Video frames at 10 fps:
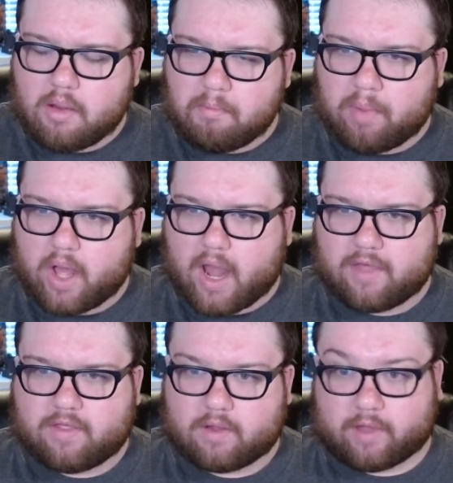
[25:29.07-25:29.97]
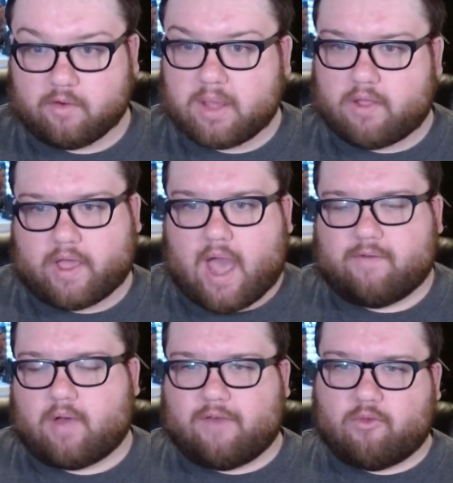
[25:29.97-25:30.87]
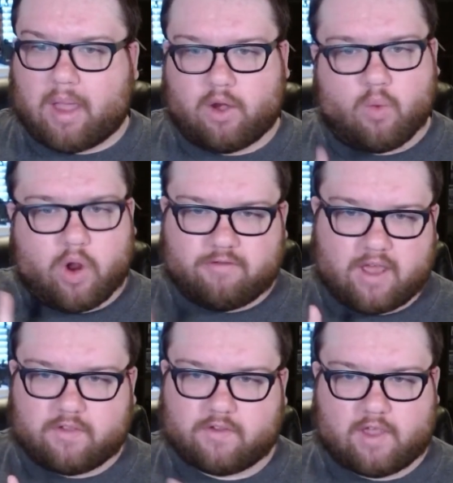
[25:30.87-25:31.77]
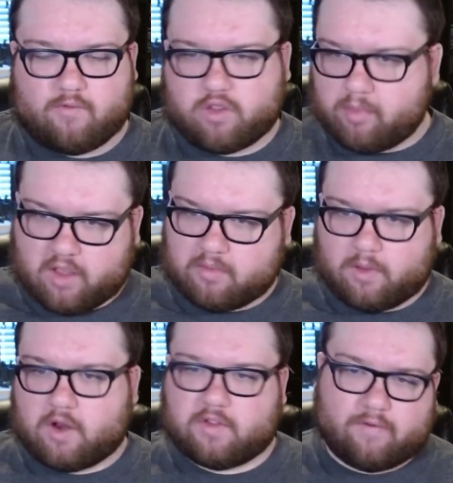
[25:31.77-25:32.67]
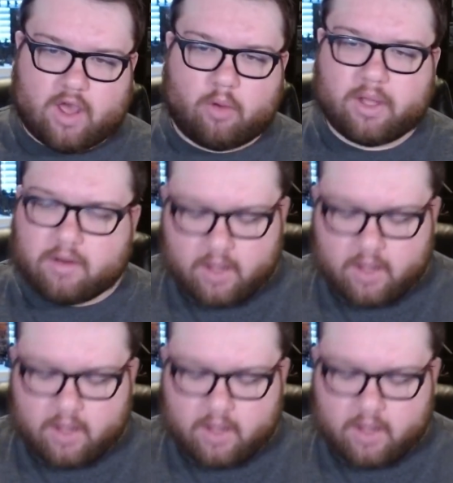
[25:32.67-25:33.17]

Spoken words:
But I think like for me, like I haven't painted one face because I have one Space Marine that doesn't have a helmet.